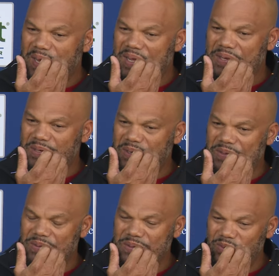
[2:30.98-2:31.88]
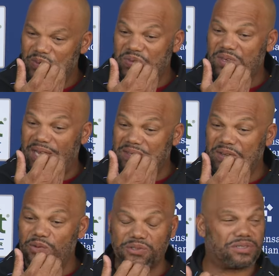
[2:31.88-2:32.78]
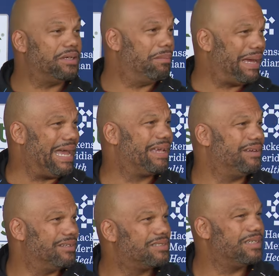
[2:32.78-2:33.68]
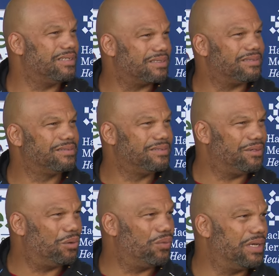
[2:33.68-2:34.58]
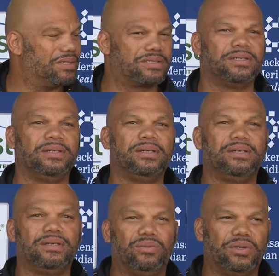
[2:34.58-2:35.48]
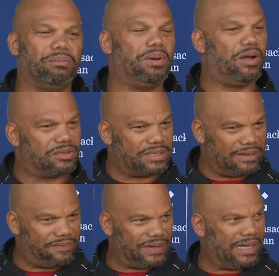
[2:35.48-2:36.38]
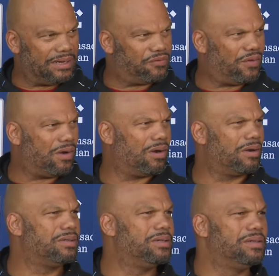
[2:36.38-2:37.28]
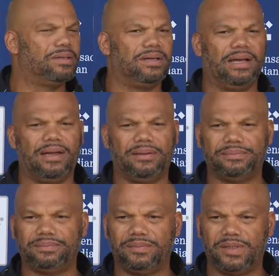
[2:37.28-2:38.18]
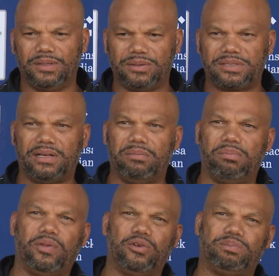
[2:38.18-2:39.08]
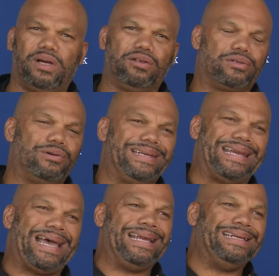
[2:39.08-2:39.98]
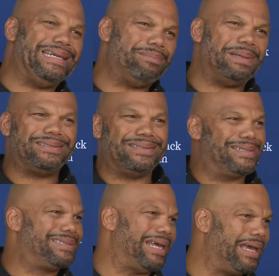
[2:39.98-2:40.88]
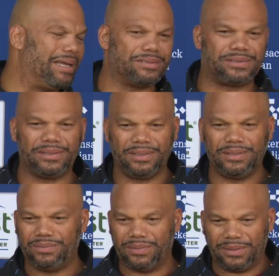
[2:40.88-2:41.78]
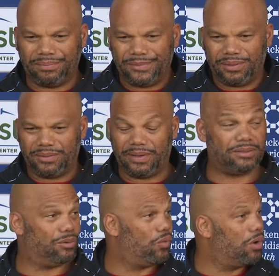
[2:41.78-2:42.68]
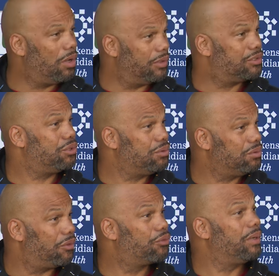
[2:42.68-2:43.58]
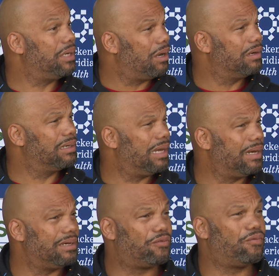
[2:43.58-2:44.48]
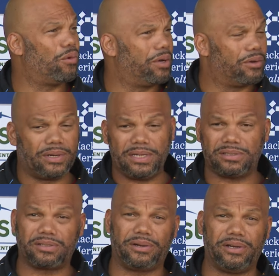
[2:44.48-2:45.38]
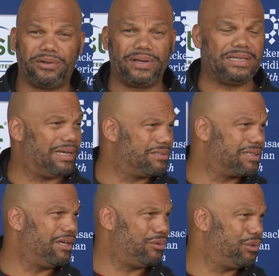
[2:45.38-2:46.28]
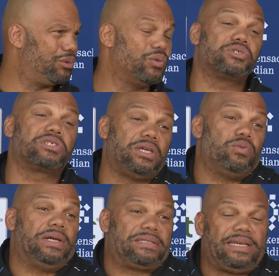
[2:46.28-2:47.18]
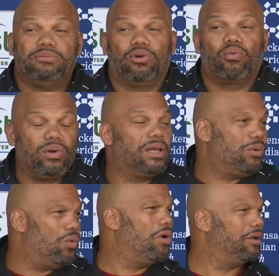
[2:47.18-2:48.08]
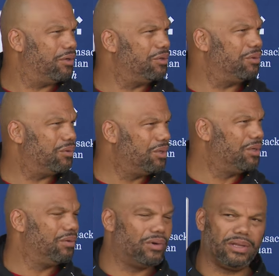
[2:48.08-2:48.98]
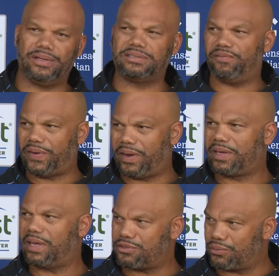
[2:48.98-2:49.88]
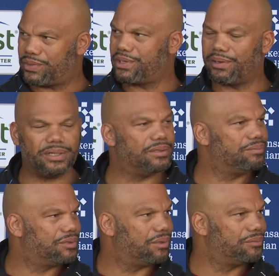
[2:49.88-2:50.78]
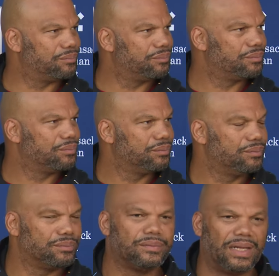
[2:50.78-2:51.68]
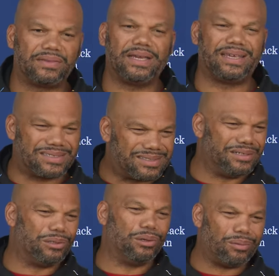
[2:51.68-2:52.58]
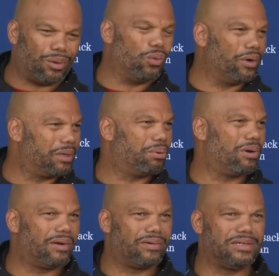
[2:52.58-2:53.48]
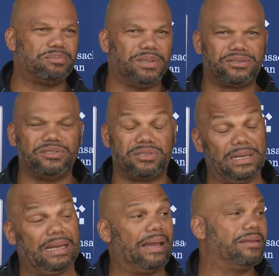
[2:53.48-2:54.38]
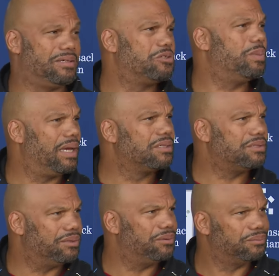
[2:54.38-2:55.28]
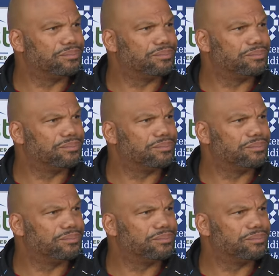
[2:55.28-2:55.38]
I think we'll see in the back end of the season, when the ball's not flying as far, instead of those balls going 9 deep into the stands, when they're at the 1, 2, 3 yard line, it's 40 degrees, 30 degrees outside. You will see what teams are really wanting to do, whether it's a fair catch or return it. So I think it's still a work in progress, but you see a lot of touchbacks. You do.